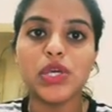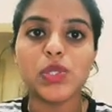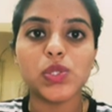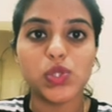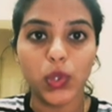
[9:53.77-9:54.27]

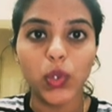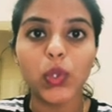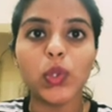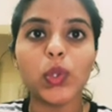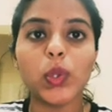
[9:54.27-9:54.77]

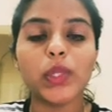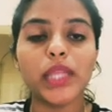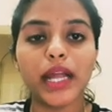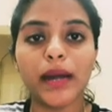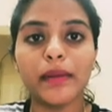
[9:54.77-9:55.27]
So
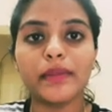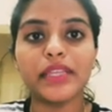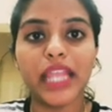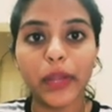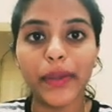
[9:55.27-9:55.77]

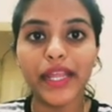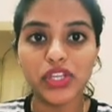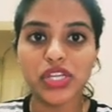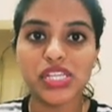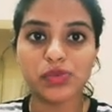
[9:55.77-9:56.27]
the equity
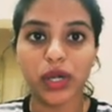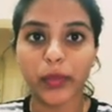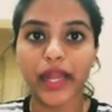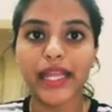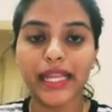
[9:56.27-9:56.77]
shares what
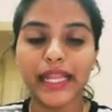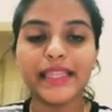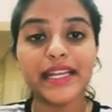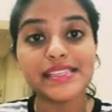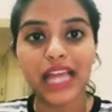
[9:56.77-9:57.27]
we are dealing,
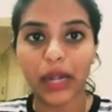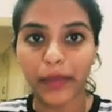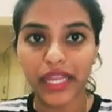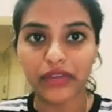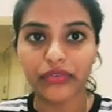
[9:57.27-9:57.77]
that is
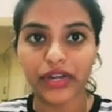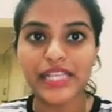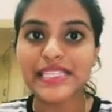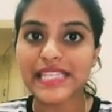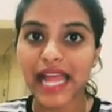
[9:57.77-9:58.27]
convenient for
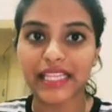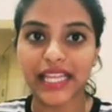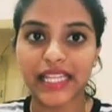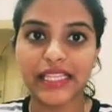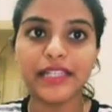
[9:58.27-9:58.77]
us rather
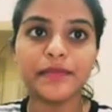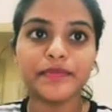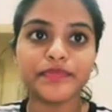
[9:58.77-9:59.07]
than the